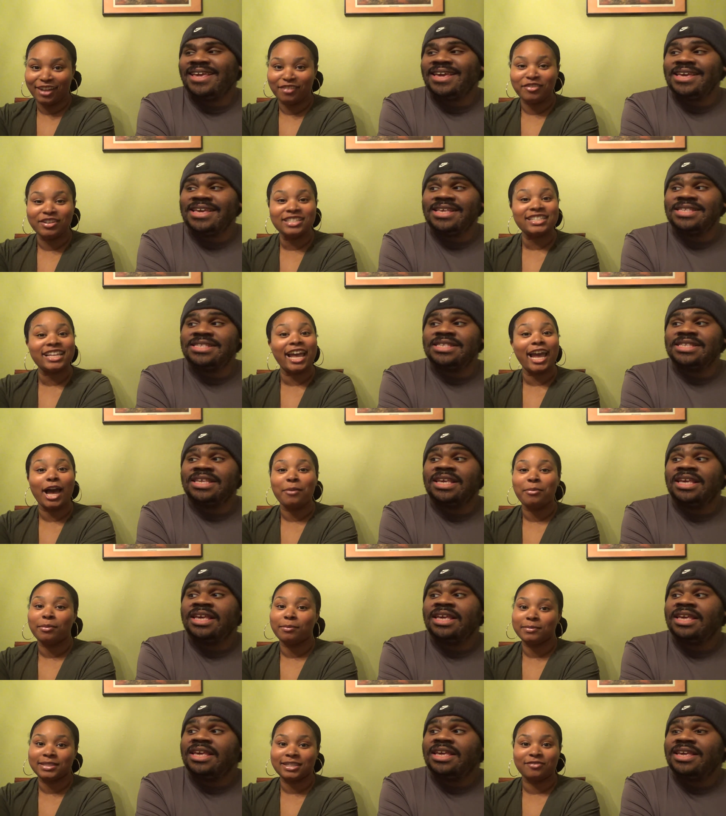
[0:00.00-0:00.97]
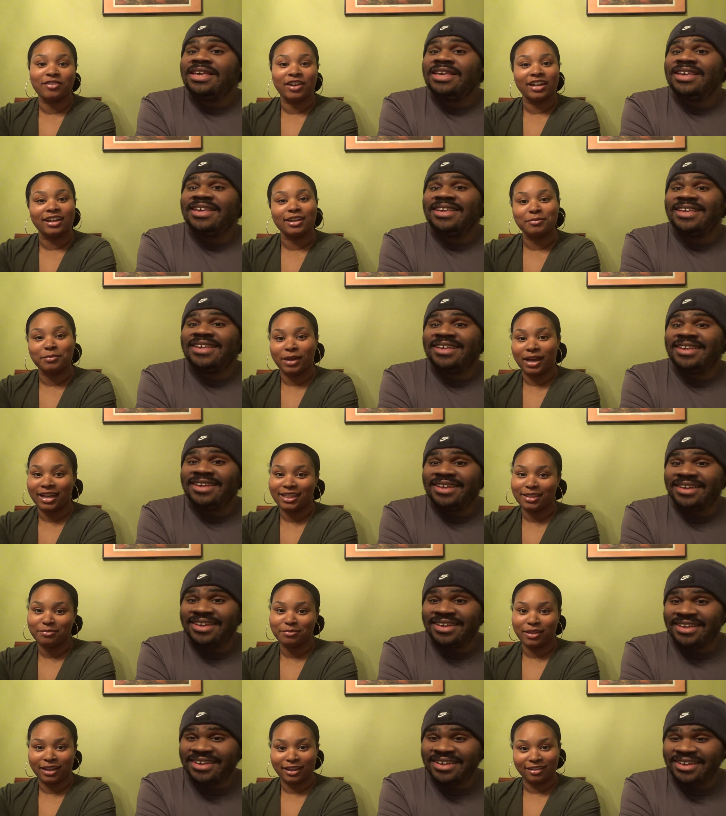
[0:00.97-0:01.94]
Speaker 1: He's
Speaker 2: albums. If I could buy
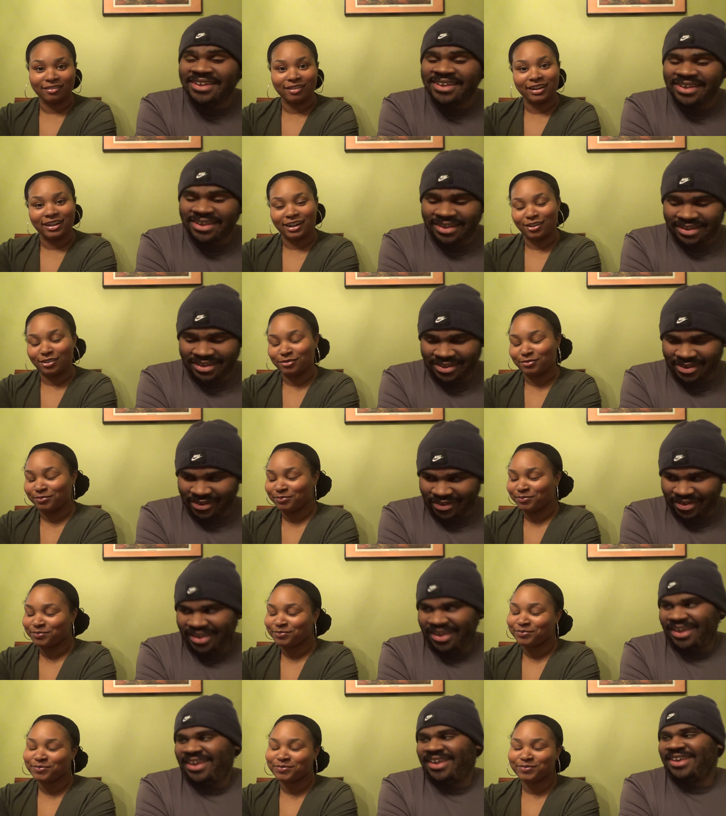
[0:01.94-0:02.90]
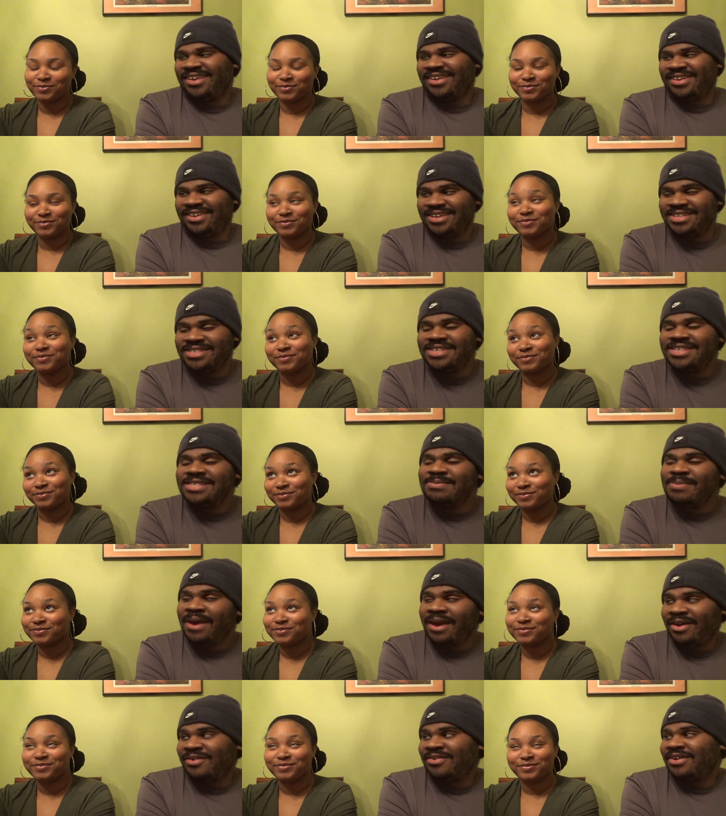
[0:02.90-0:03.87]
them, like right now.
Speaker 1: Okay, because he's
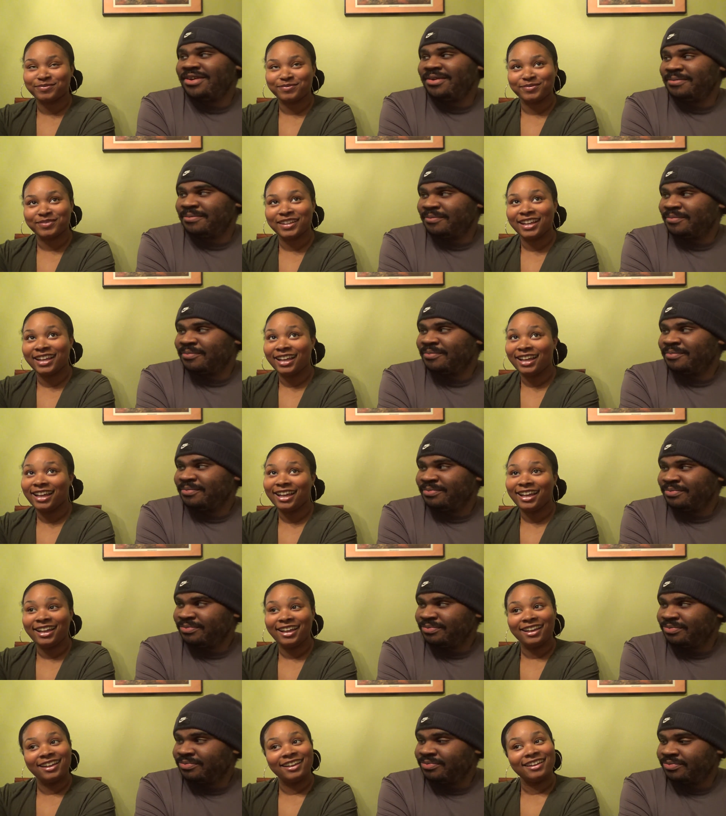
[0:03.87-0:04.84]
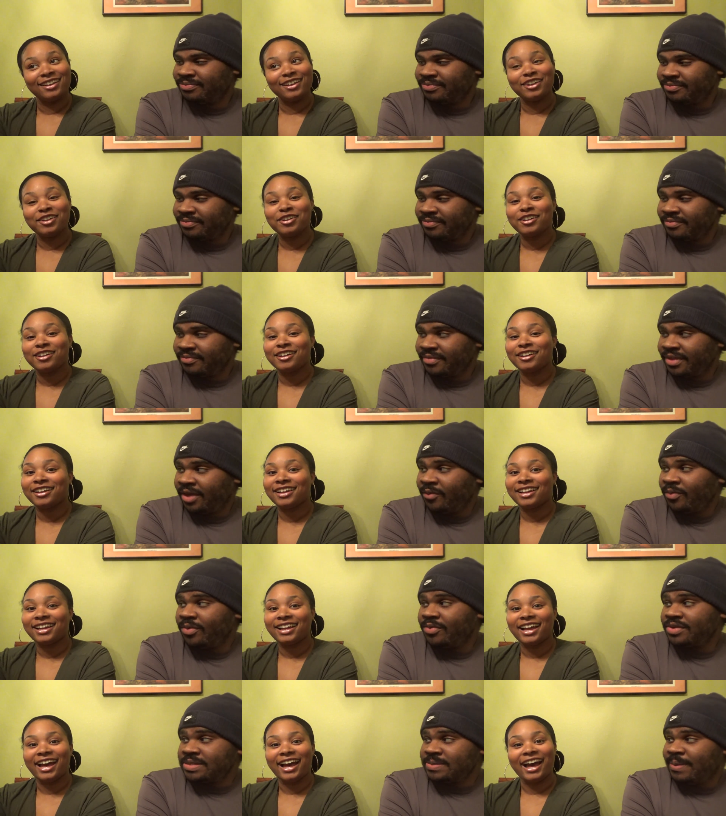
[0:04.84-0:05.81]
married, and
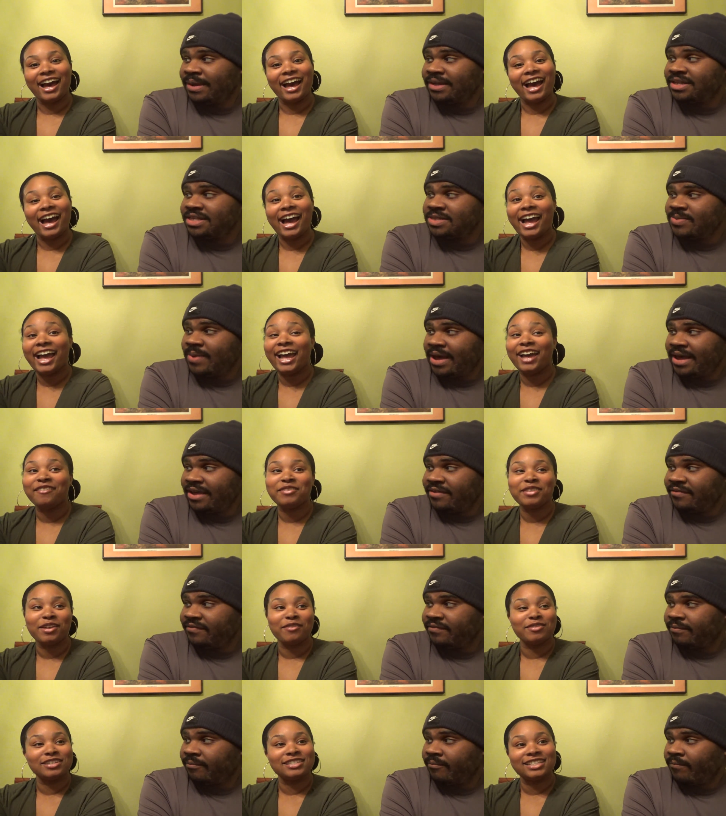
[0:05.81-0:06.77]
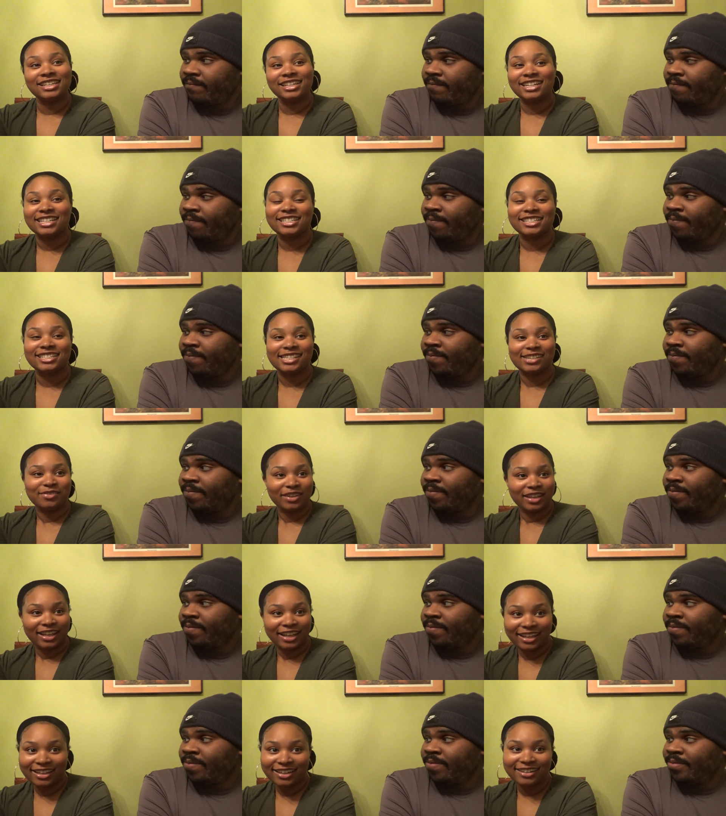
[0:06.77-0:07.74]
we respect his I wife. have never
Speaker 2: seen a
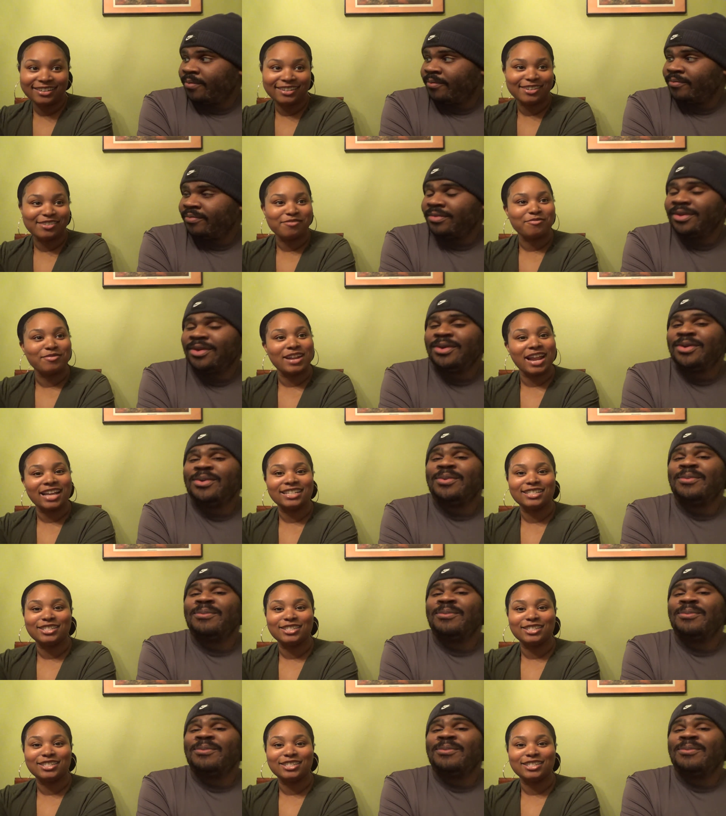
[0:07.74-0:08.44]
certificate. When I